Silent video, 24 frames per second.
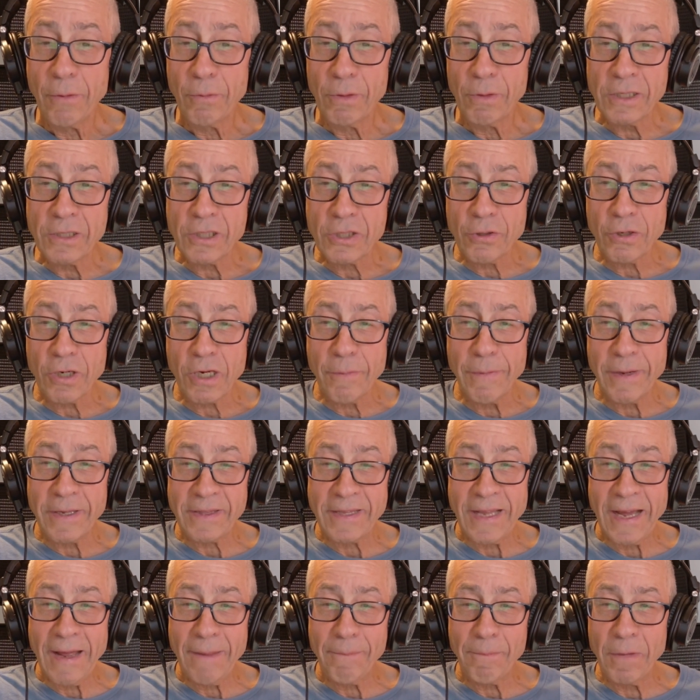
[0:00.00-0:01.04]
We like to talk
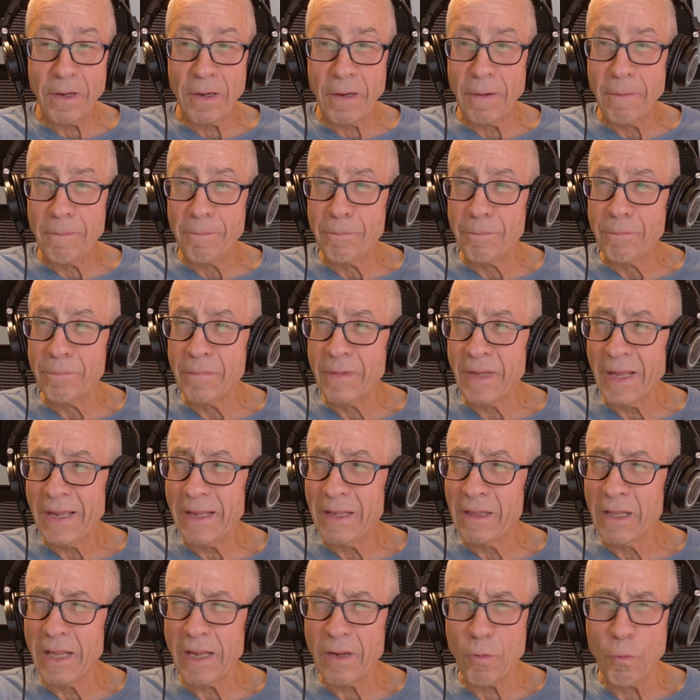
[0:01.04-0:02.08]
about that um,
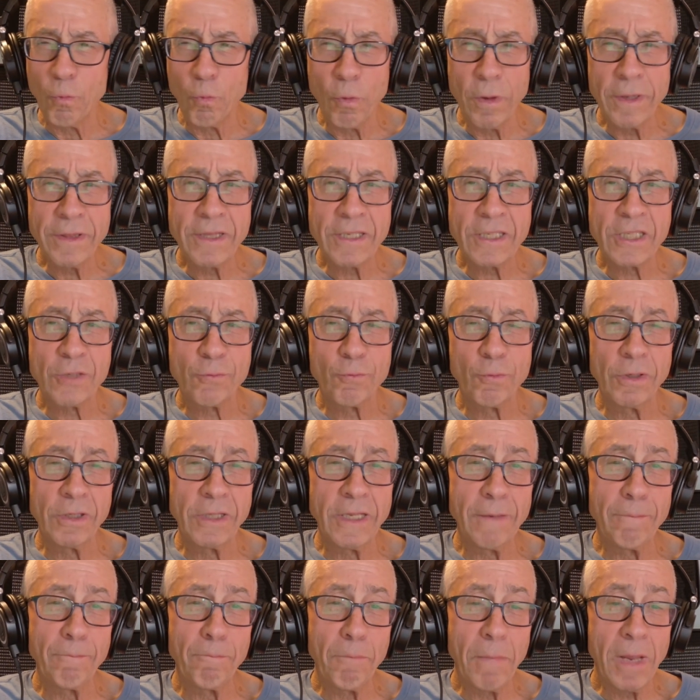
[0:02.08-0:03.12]
and like what this
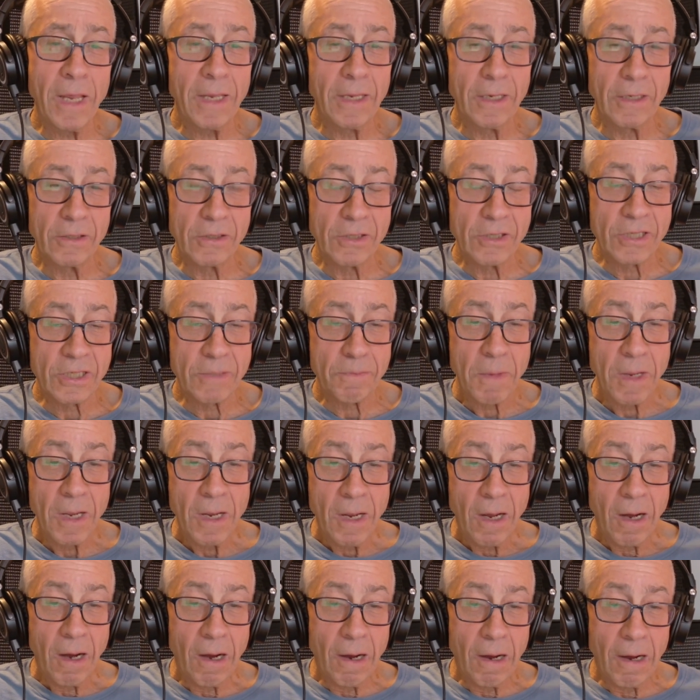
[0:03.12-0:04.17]
really means.
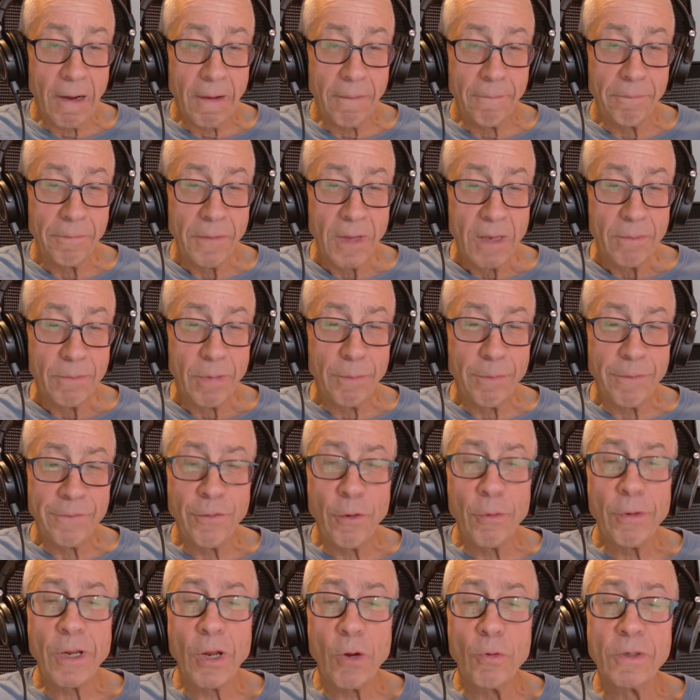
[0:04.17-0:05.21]
Um, but
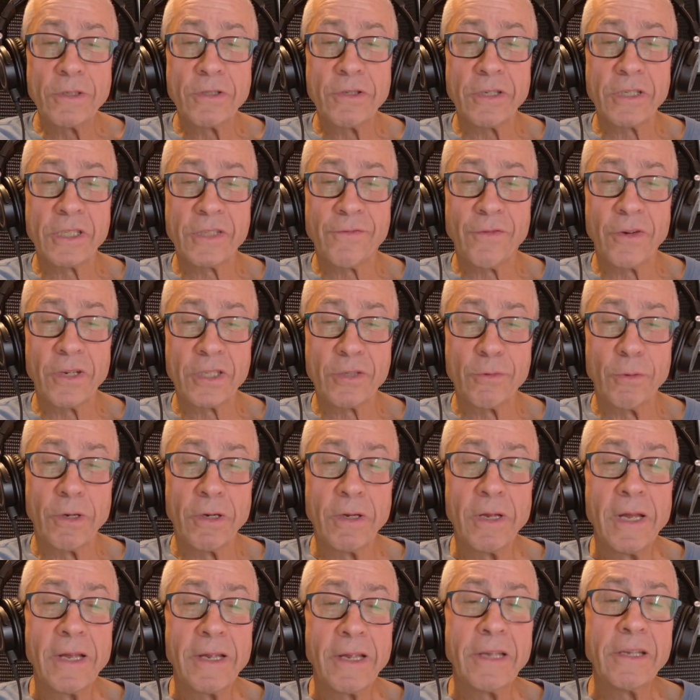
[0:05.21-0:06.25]
before we go into this,
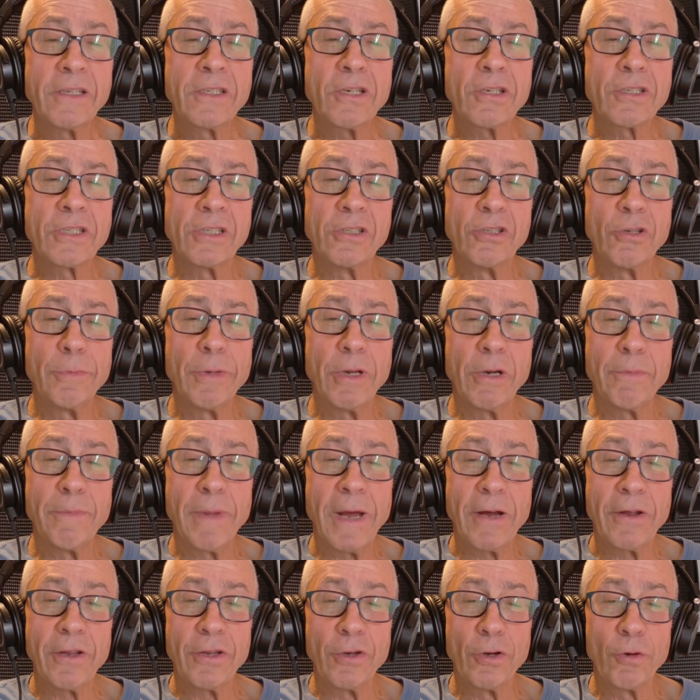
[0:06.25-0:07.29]
Francois, can you tell us a little bit
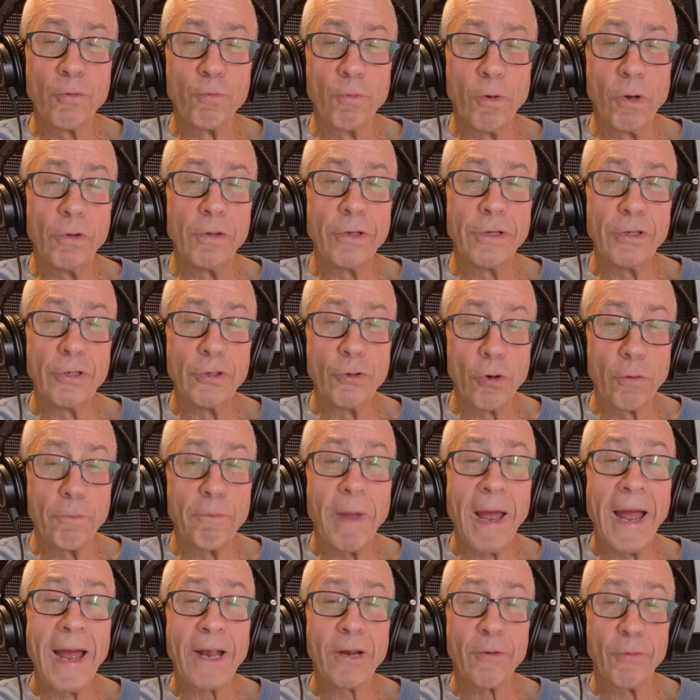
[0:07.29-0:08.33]
about your role and your
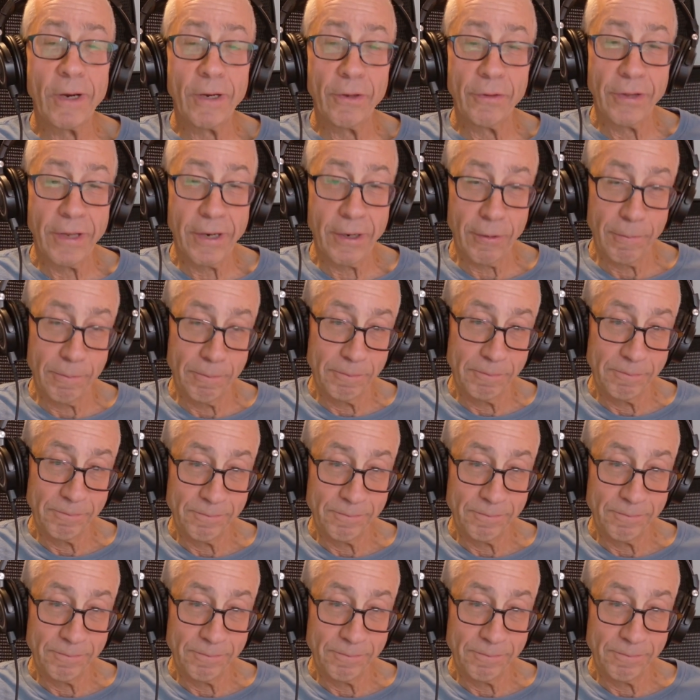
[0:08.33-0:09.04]
background there?